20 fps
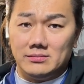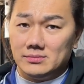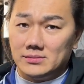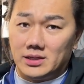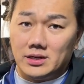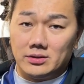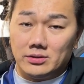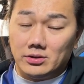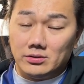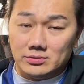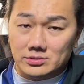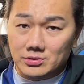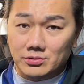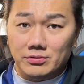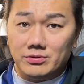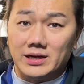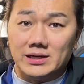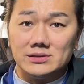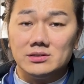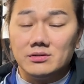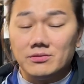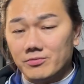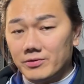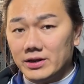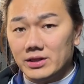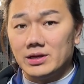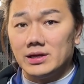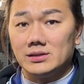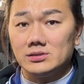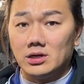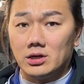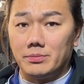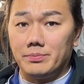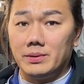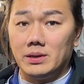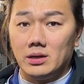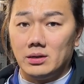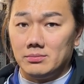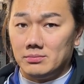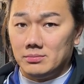I don't know, two thousand, three thousand R
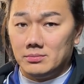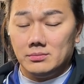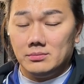P M.